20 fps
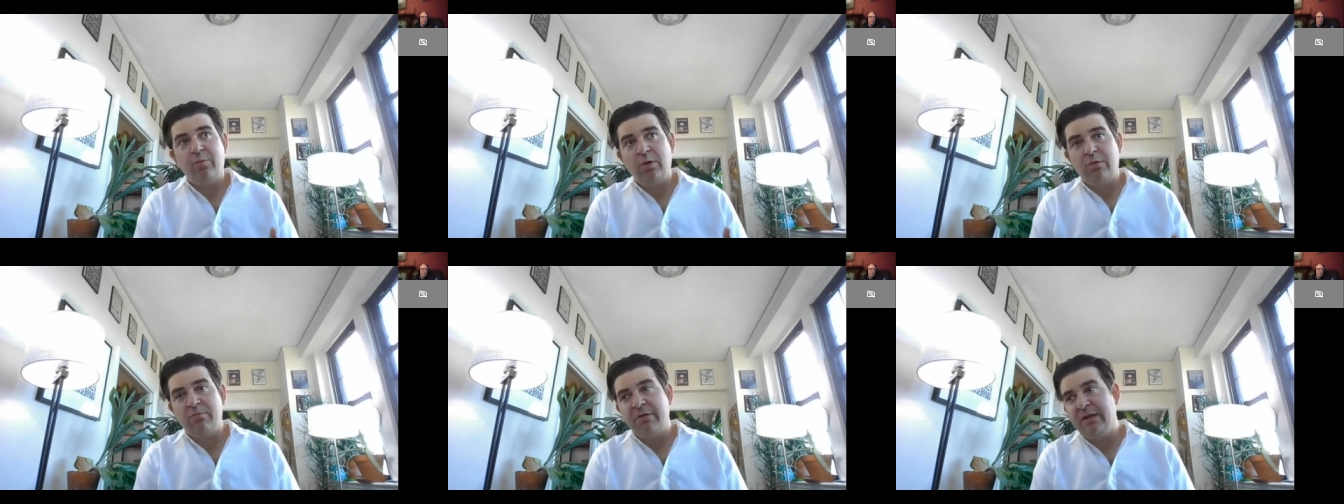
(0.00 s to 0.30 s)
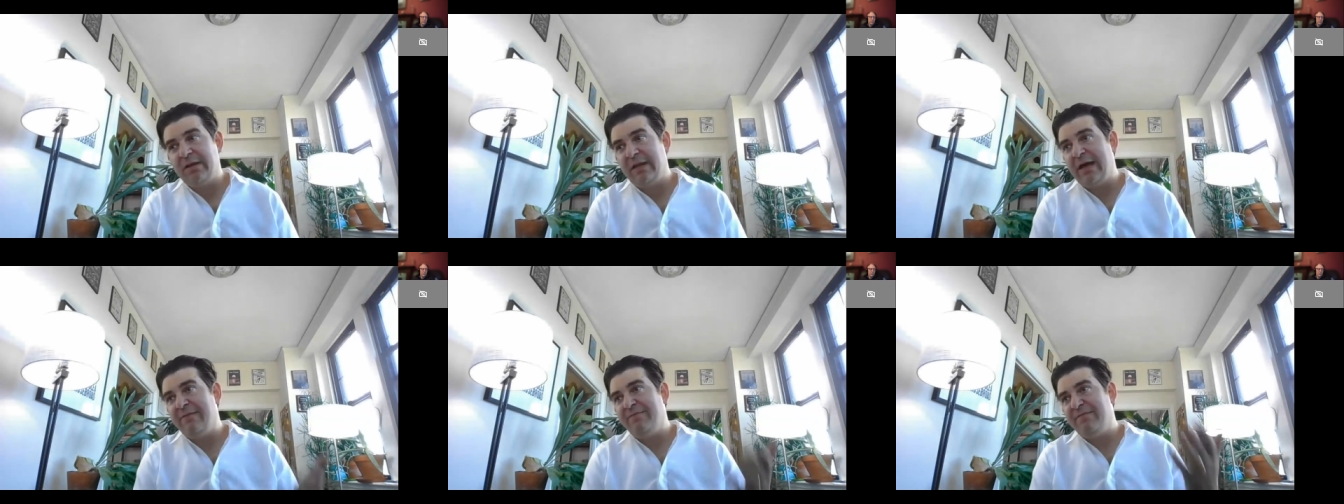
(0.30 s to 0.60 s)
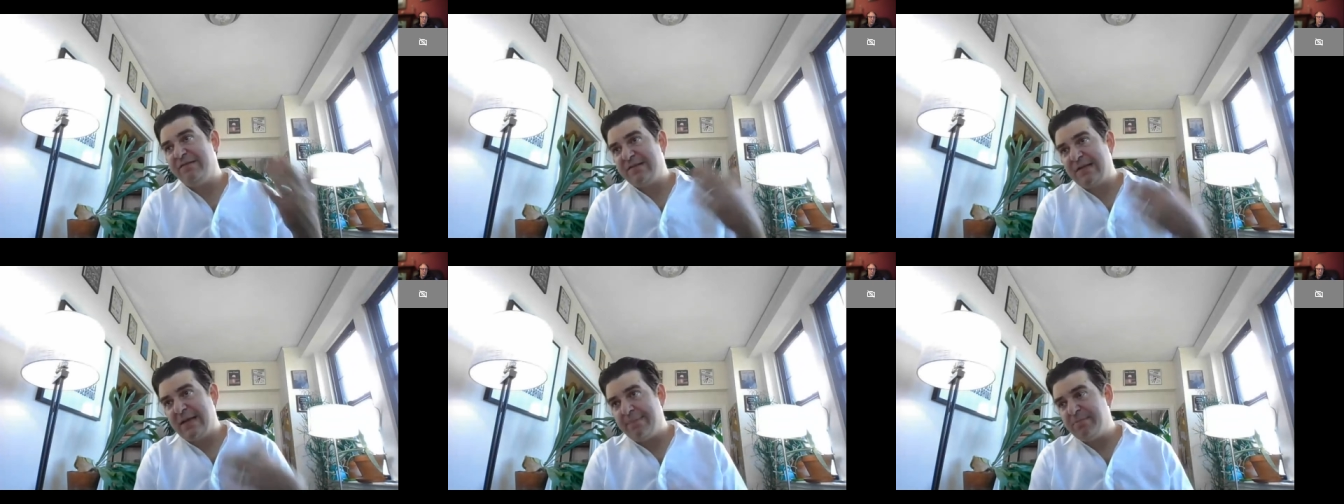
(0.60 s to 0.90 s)
where real life
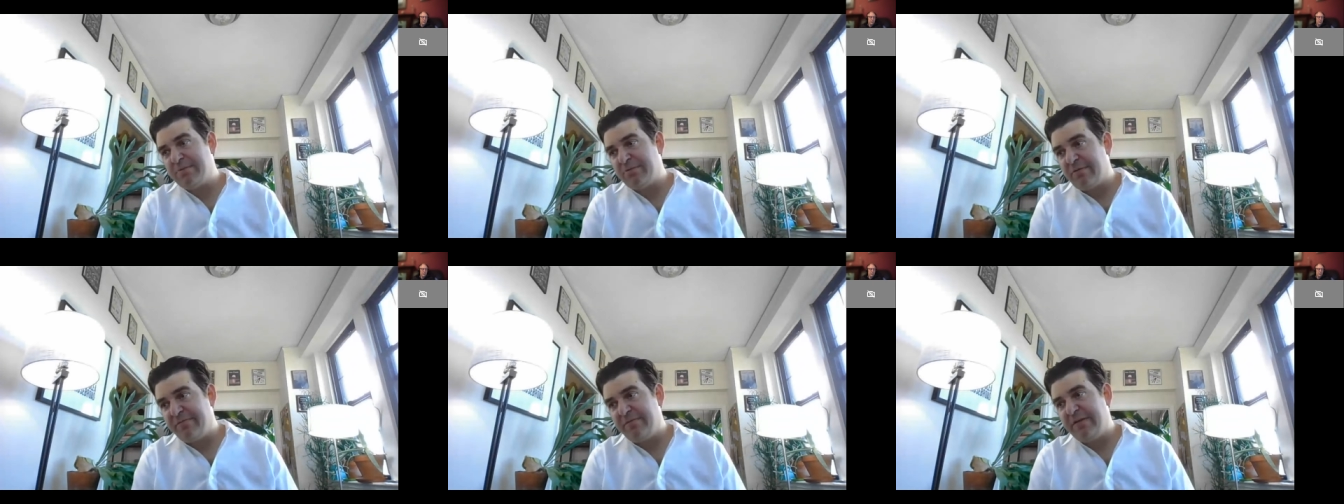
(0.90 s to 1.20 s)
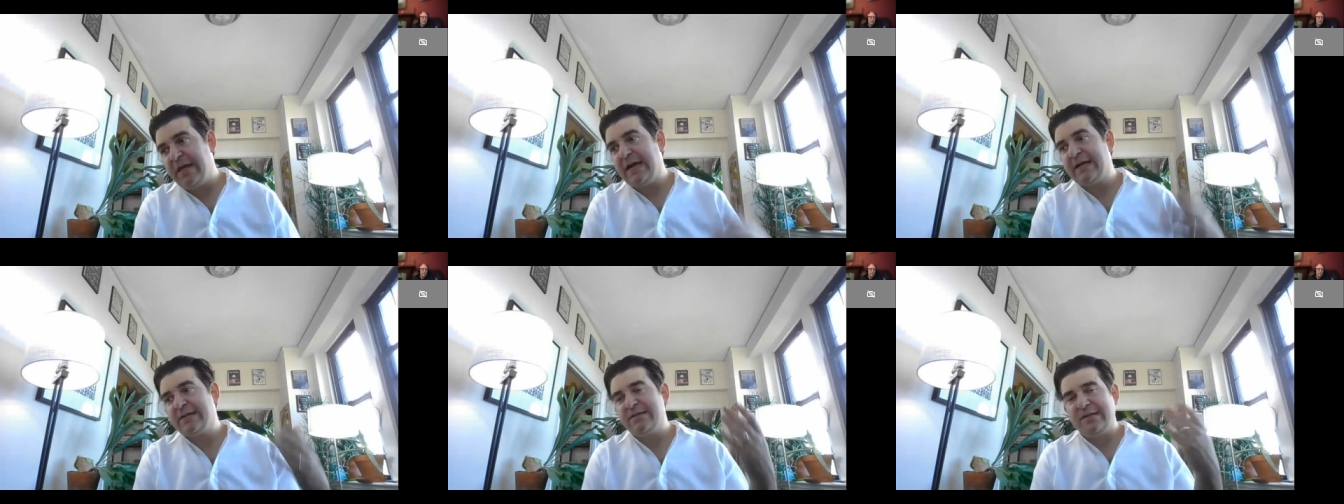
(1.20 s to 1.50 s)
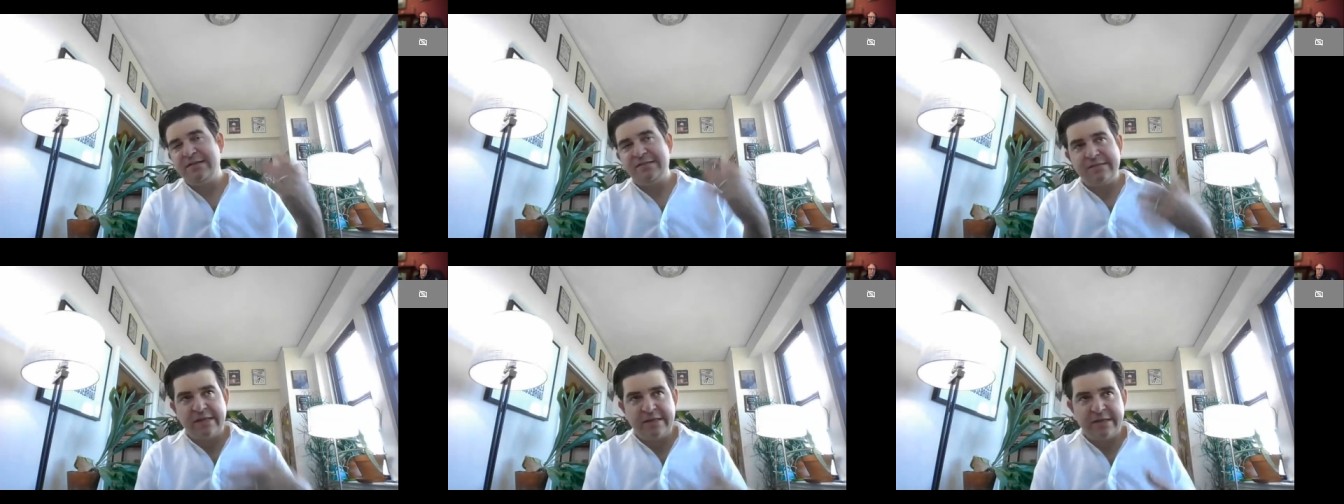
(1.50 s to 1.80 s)
is time to reflect,
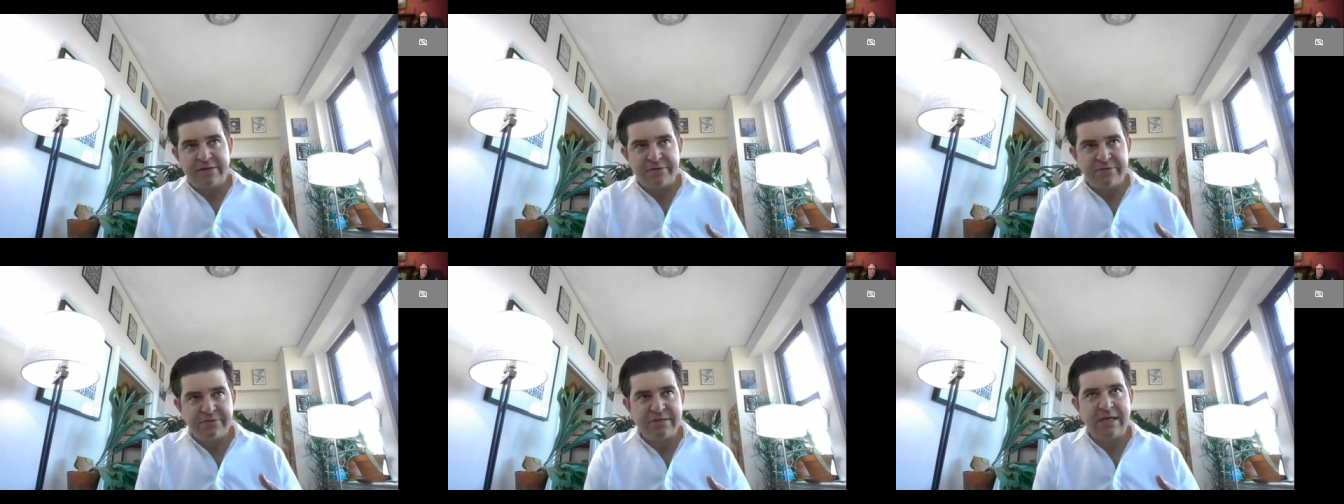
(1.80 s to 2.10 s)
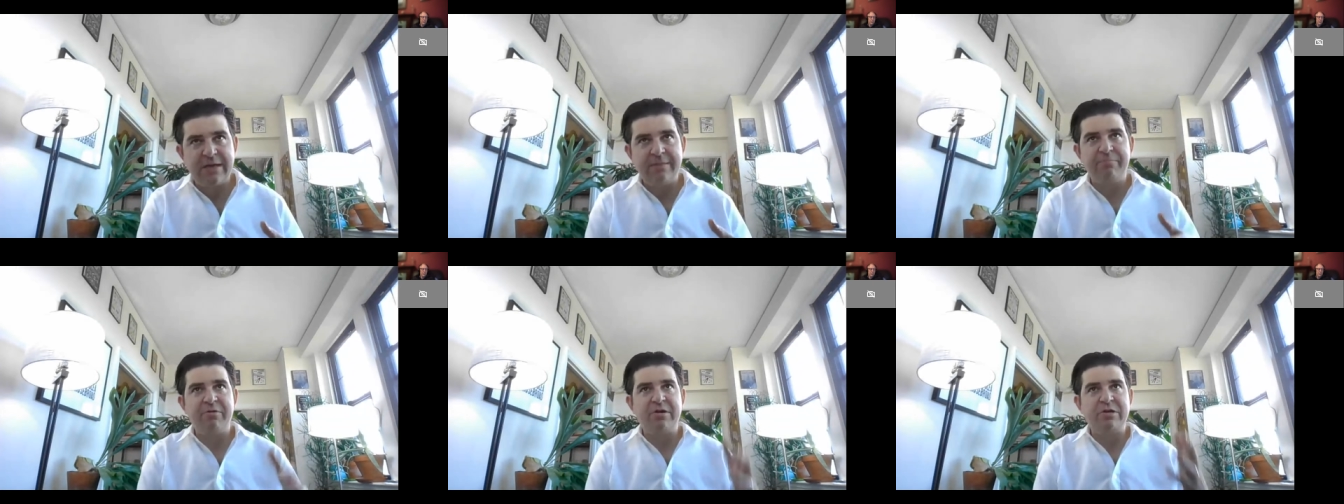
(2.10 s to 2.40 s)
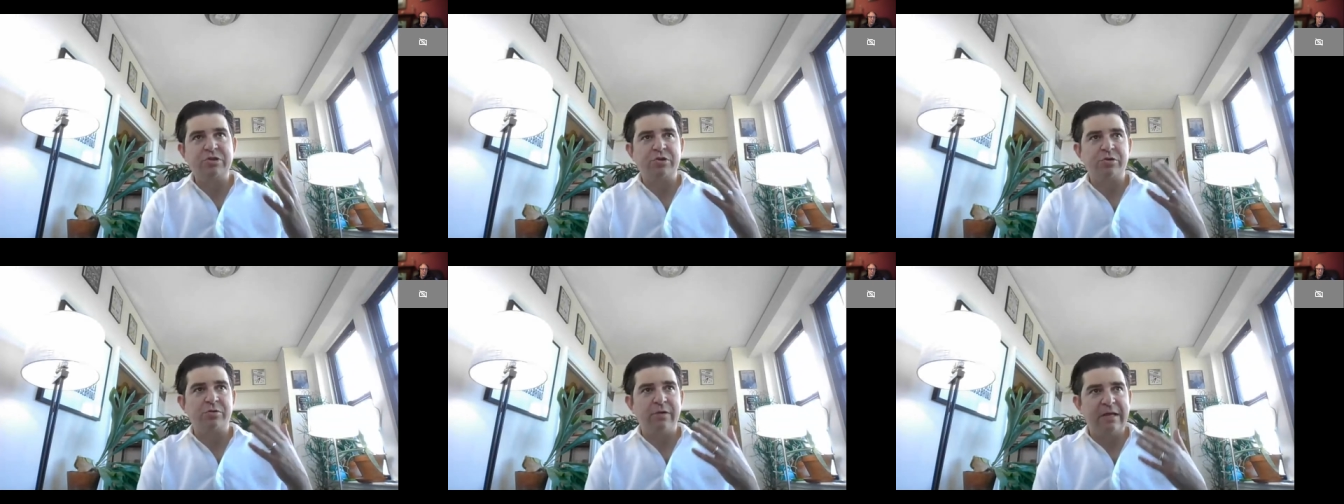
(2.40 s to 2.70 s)
it's not under time
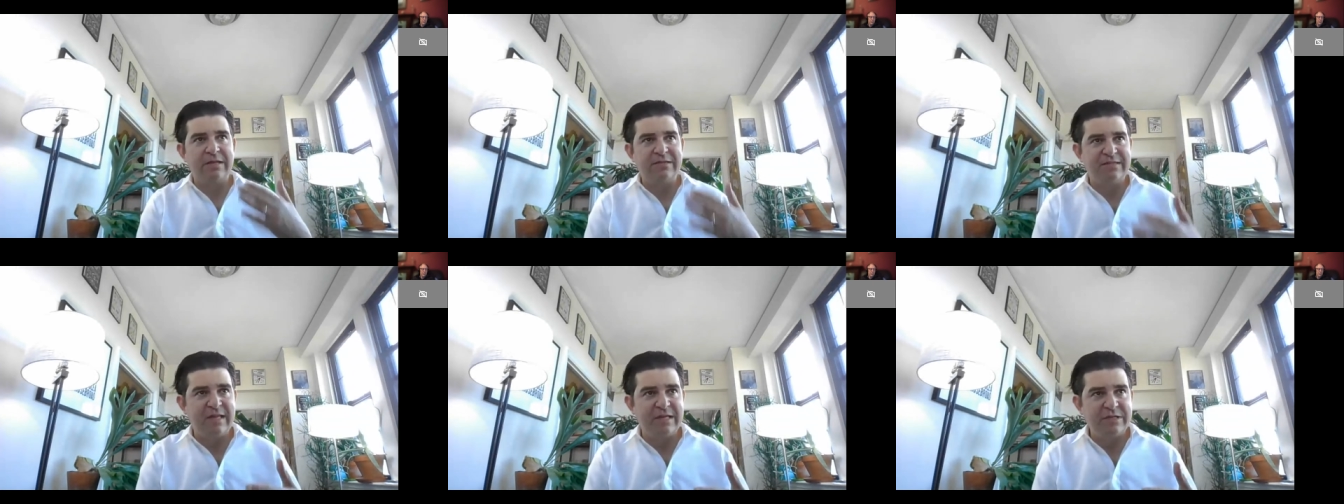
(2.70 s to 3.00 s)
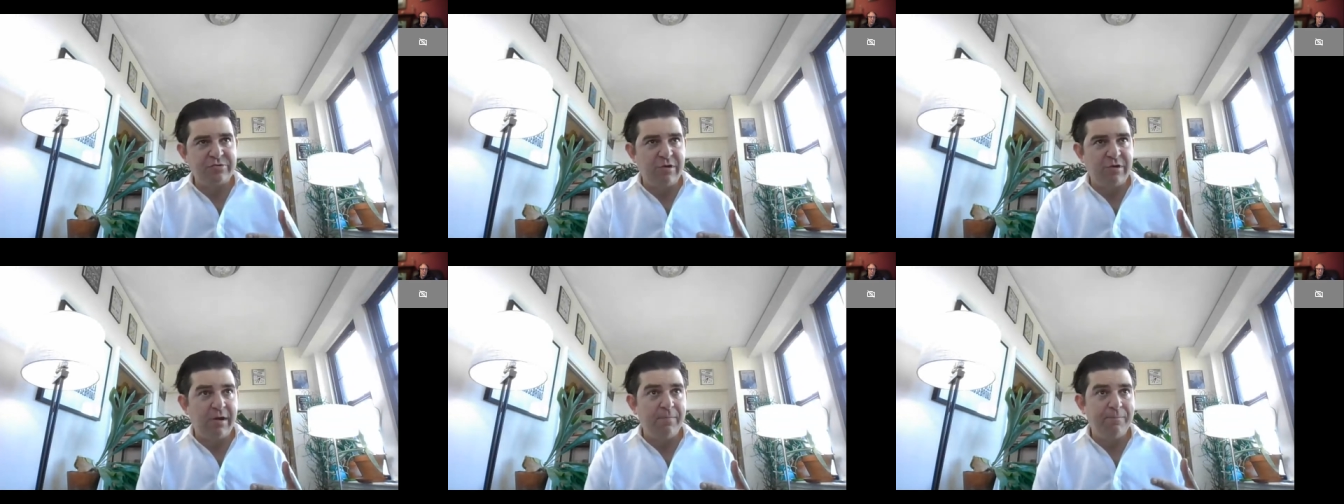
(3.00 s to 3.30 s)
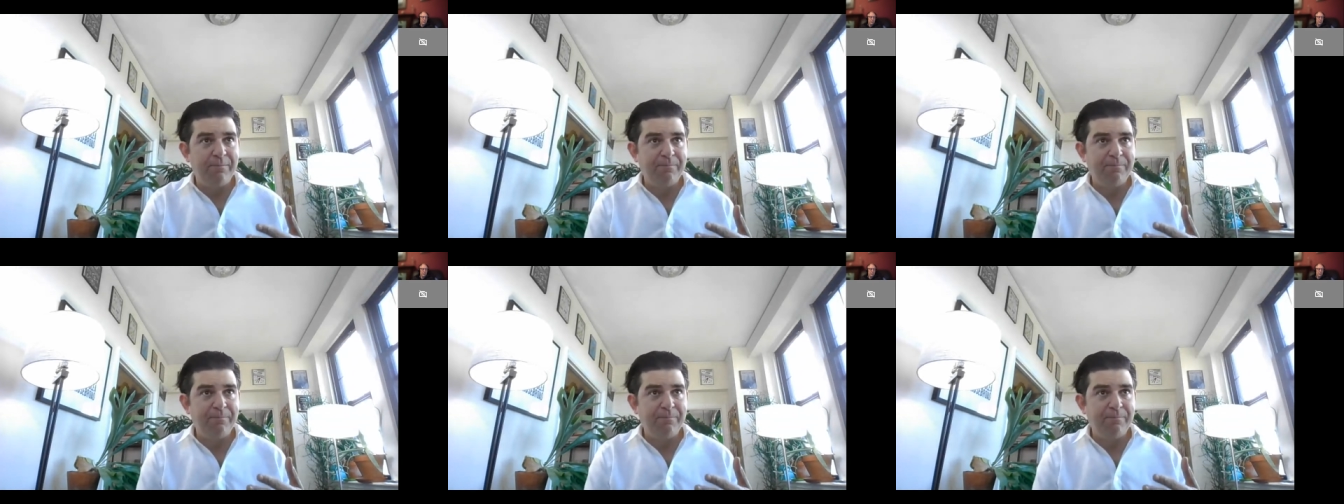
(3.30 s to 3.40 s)
pressure, etc.